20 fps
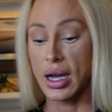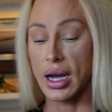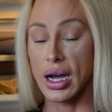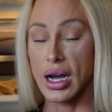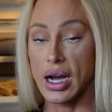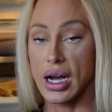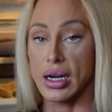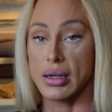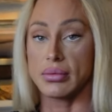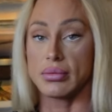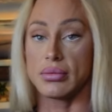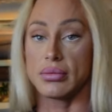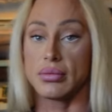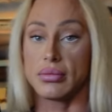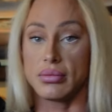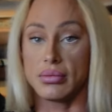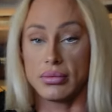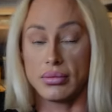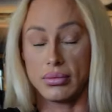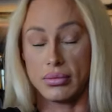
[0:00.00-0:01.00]

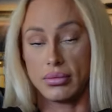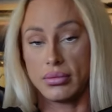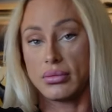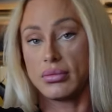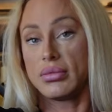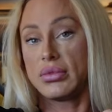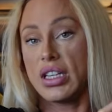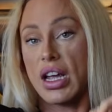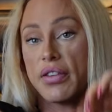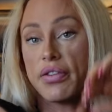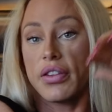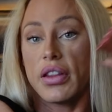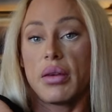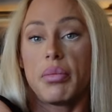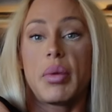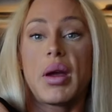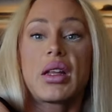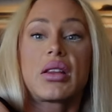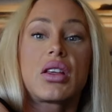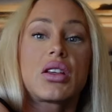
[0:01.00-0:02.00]
Definitely
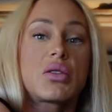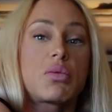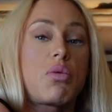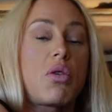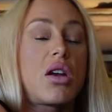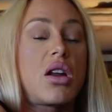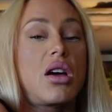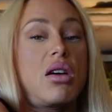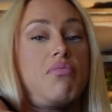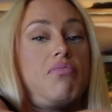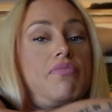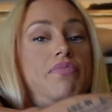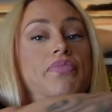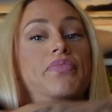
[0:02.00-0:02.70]
pick this one up.